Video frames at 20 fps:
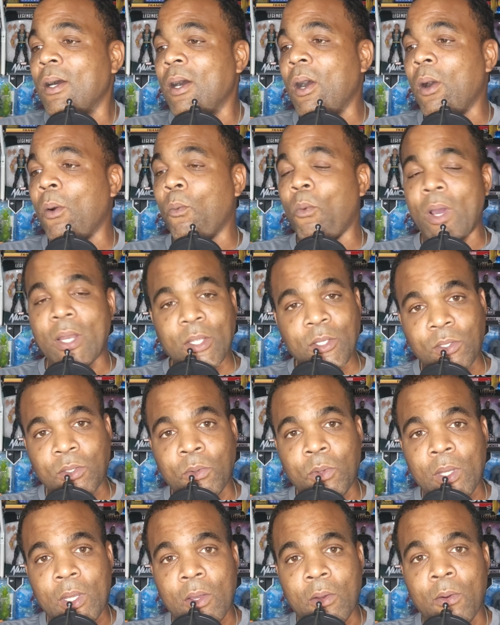of where the
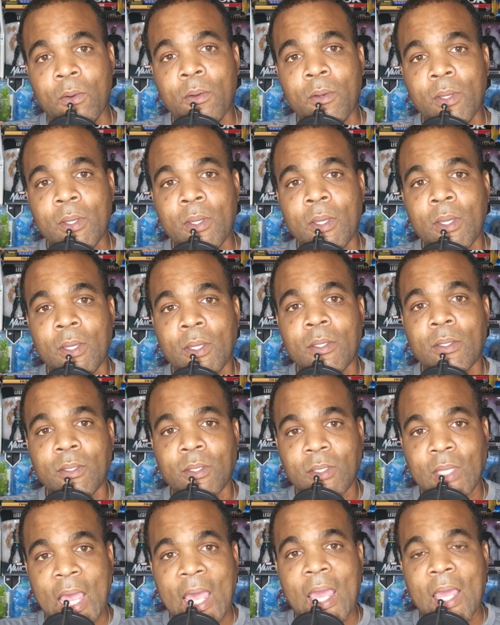studio
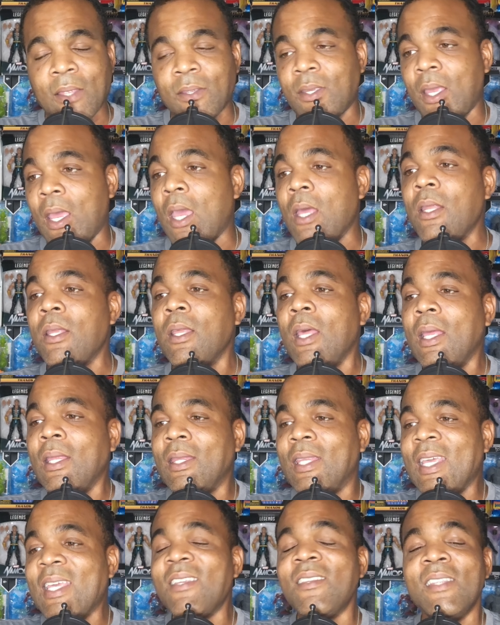stands at.
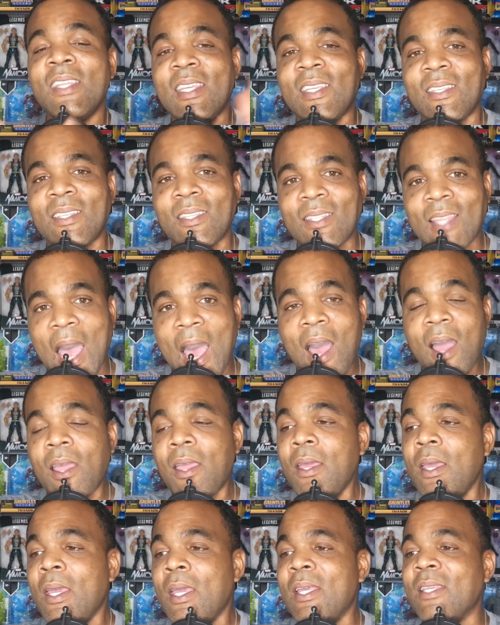Disney
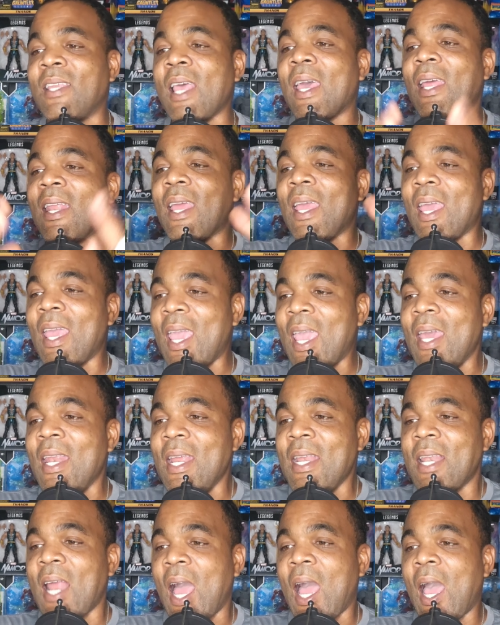stock is at
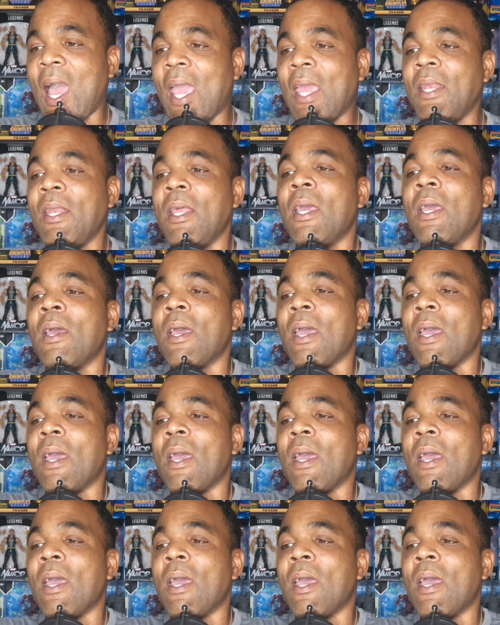$89.49.